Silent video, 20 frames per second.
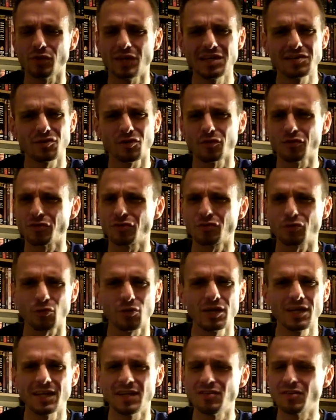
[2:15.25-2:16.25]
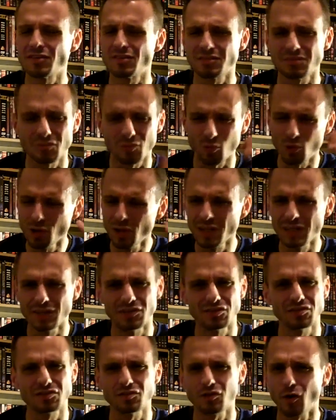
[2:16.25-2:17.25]
when he's on the screen, it just really
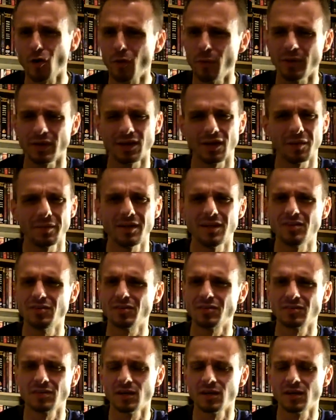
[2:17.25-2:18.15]
disturbing. I mean,